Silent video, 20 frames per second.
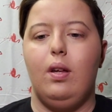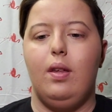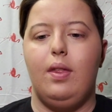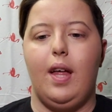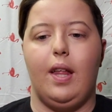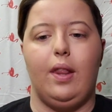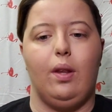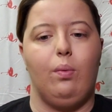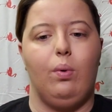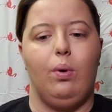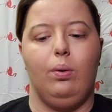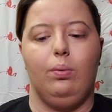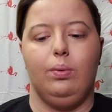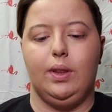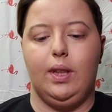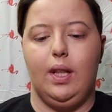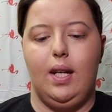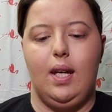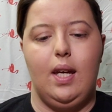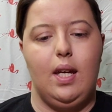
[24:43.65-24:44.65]
that the world was
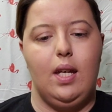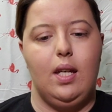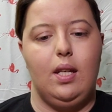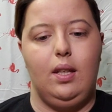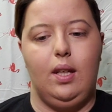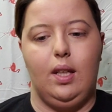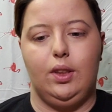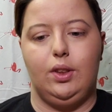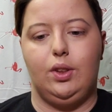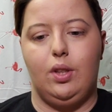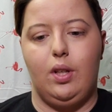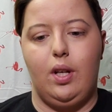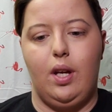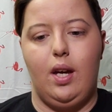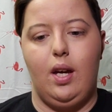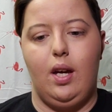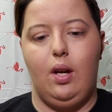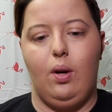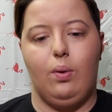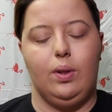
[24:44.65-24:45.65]
going to end
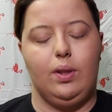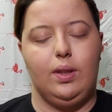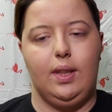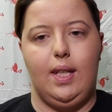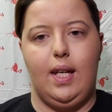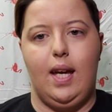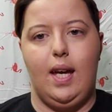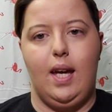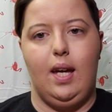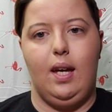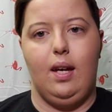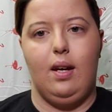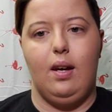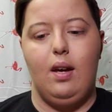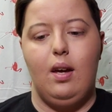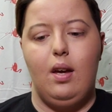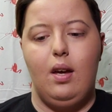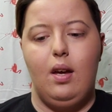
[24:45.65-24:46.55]
yesterday or today.